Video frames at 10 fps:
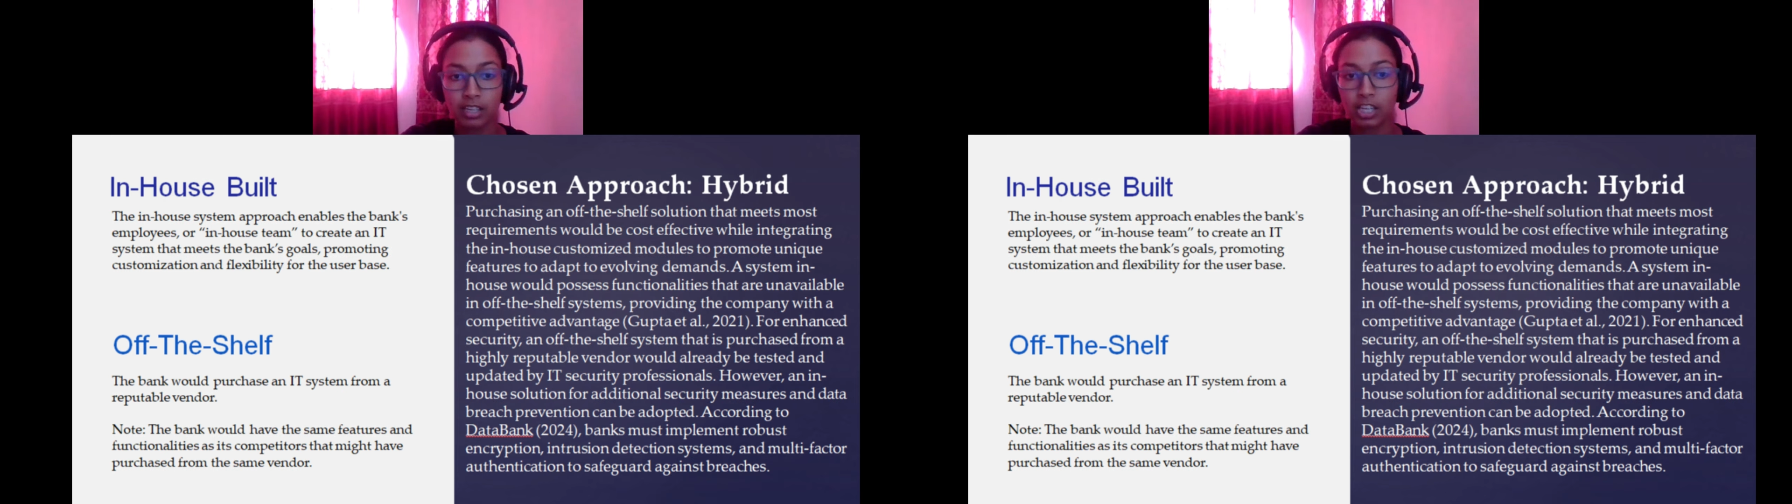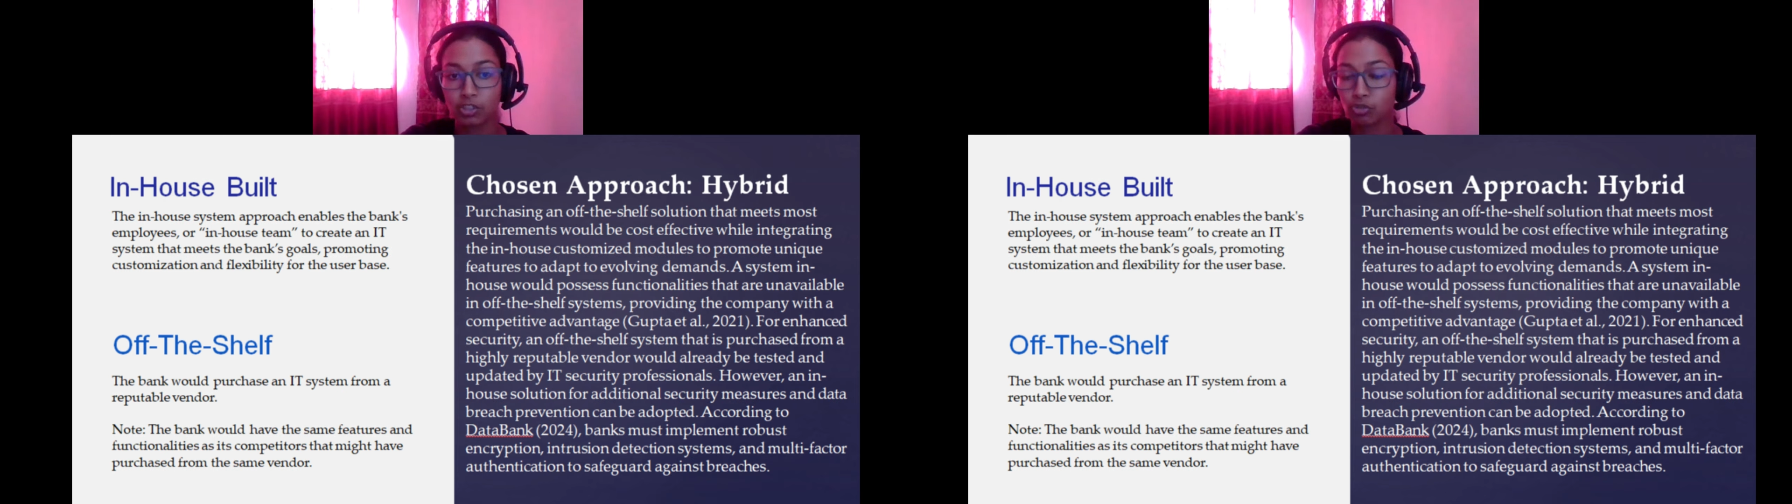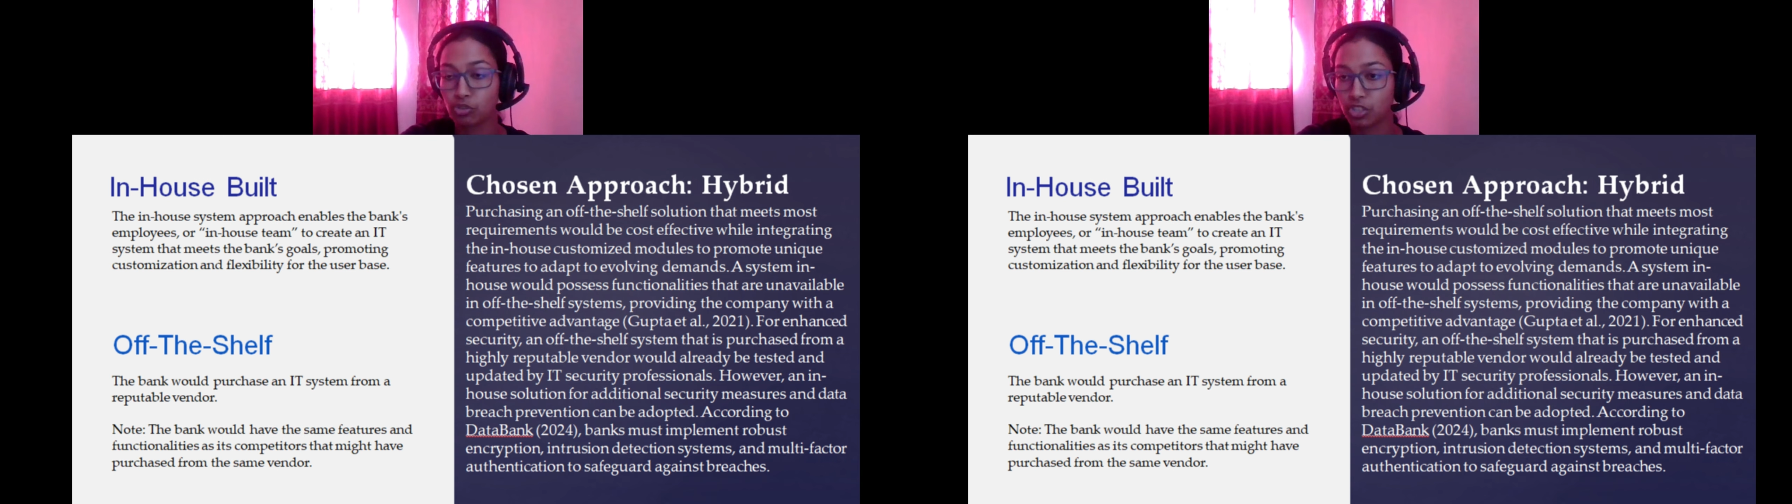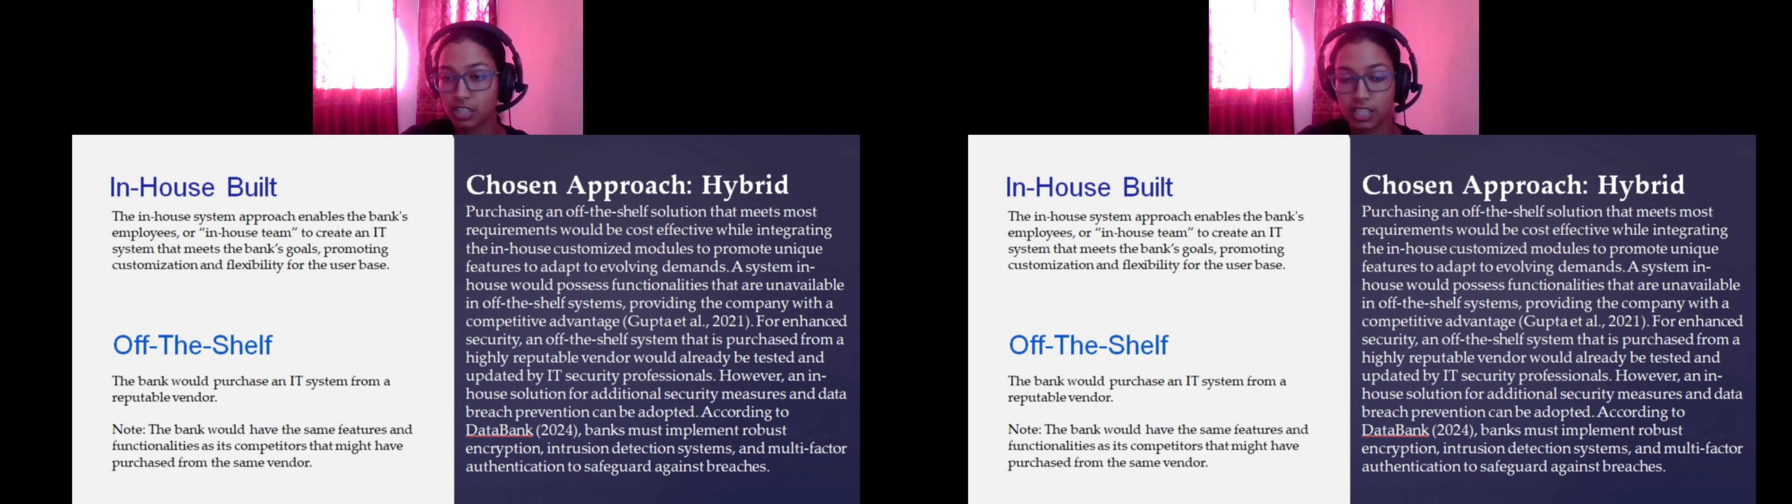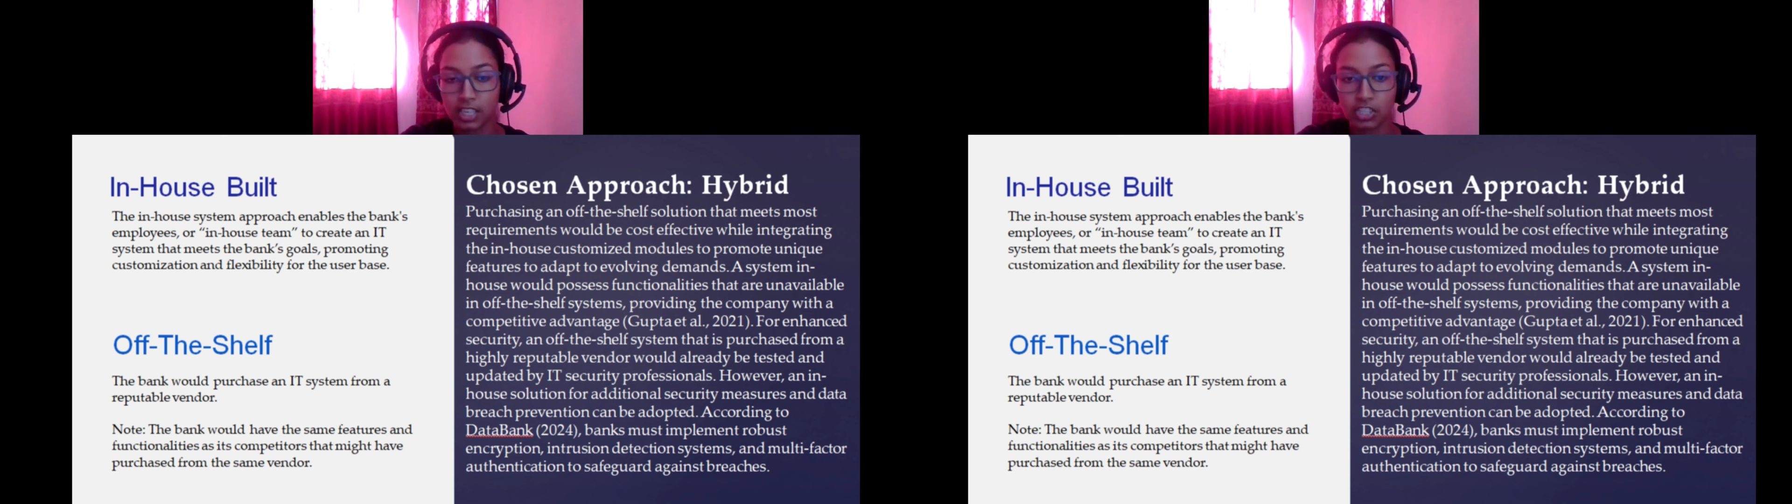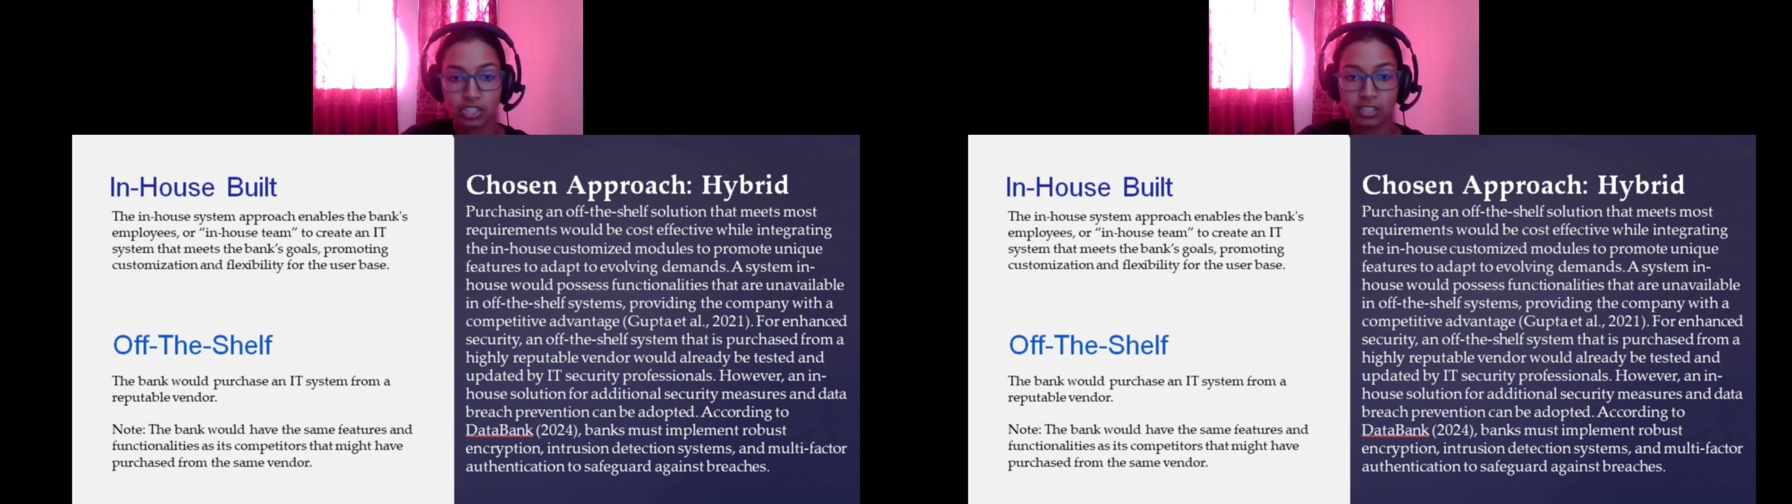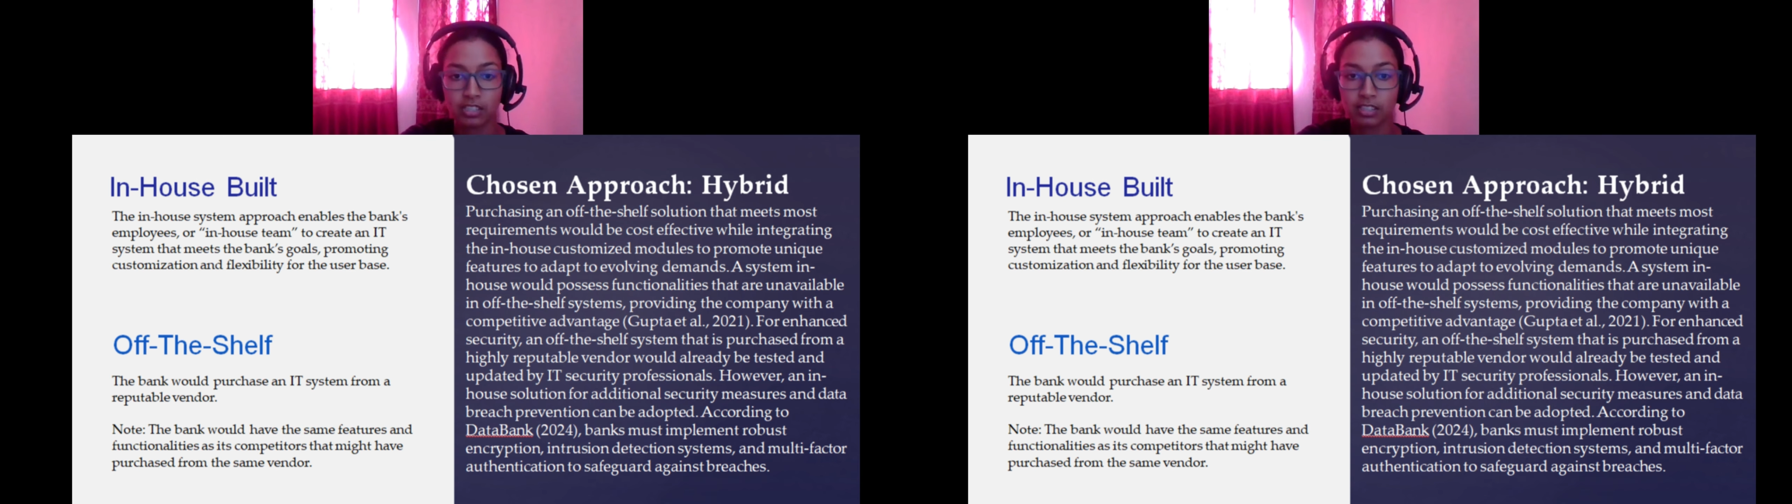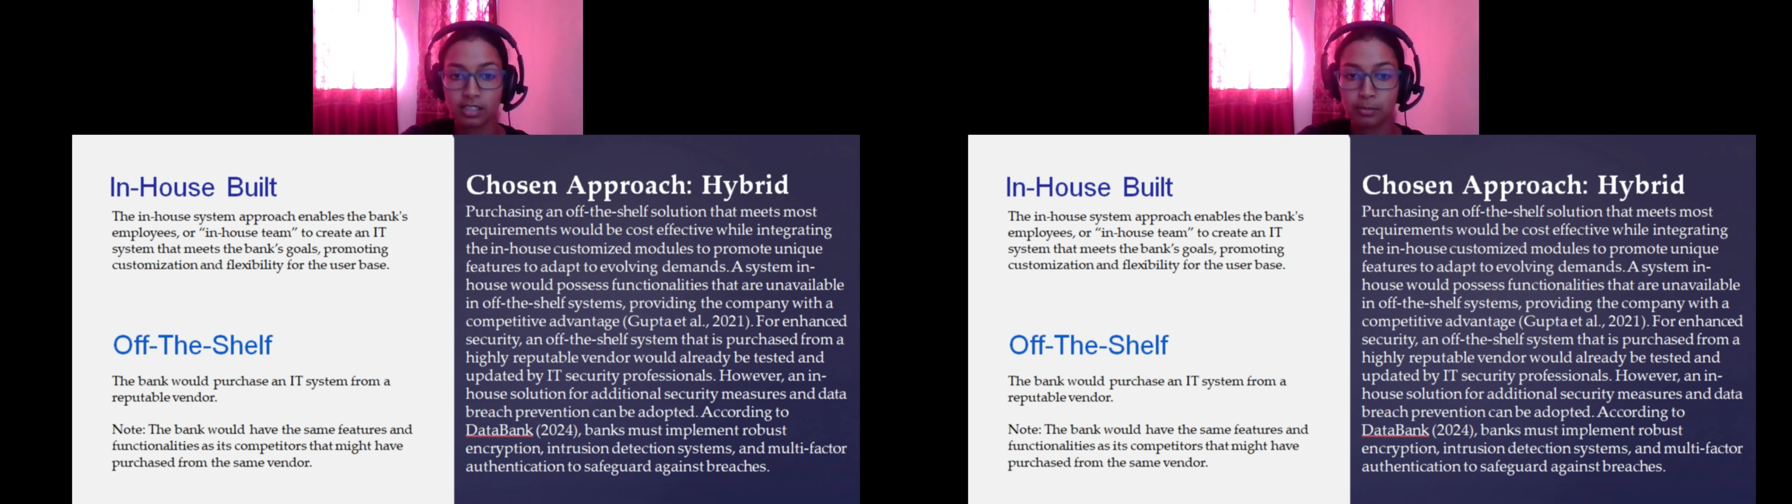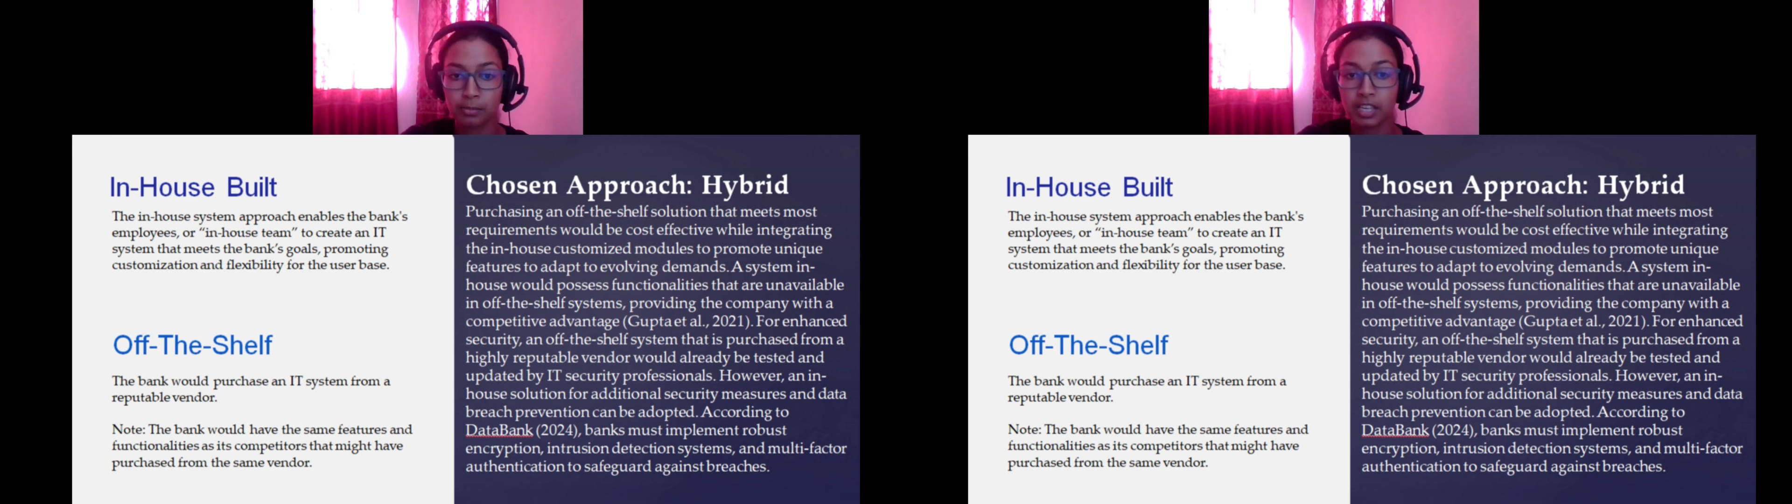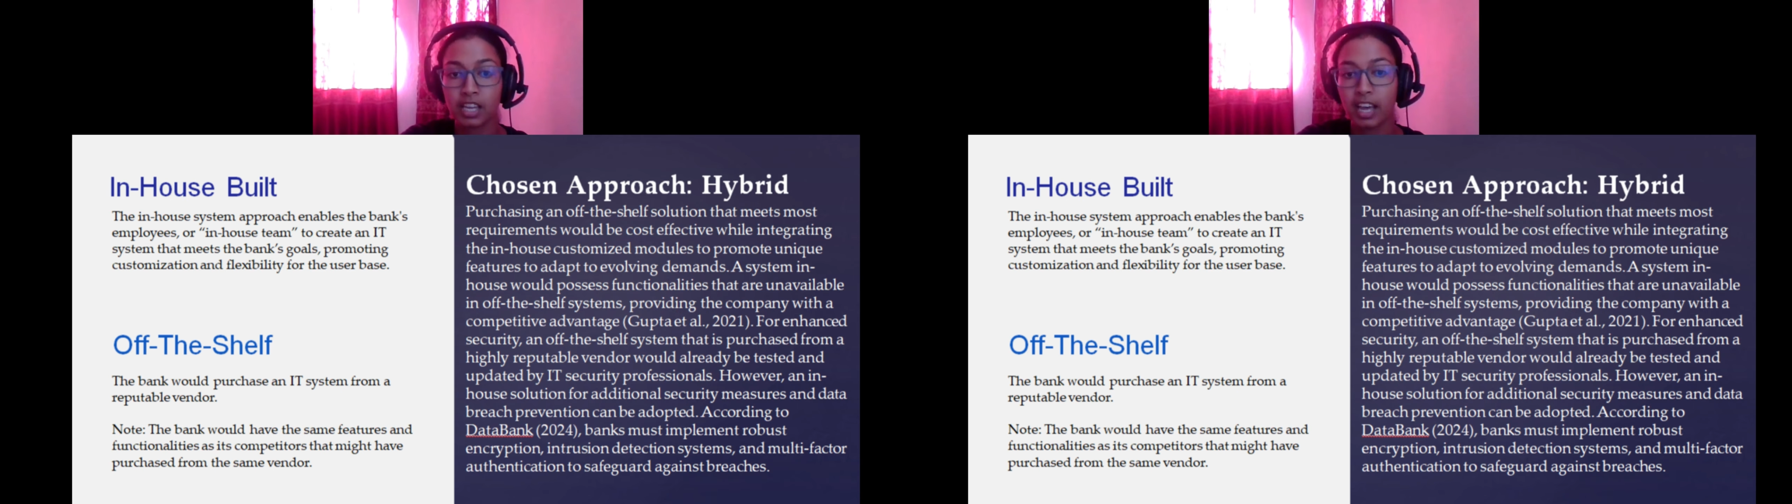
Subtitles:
intrusion detection systems,